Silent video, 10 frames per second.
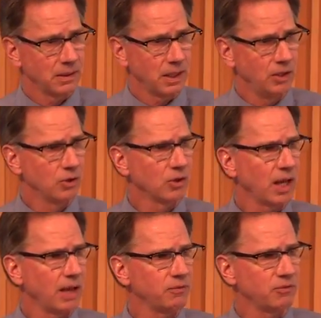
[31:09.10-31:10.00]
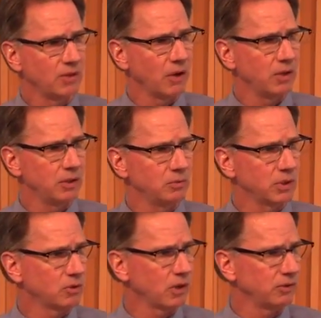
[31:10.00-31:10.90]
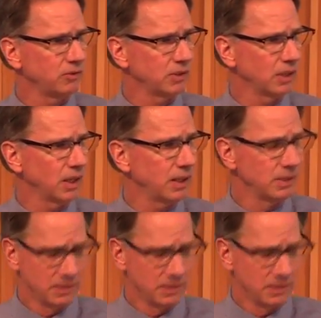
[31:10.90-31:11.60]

And your life is now hidden with Christ in God.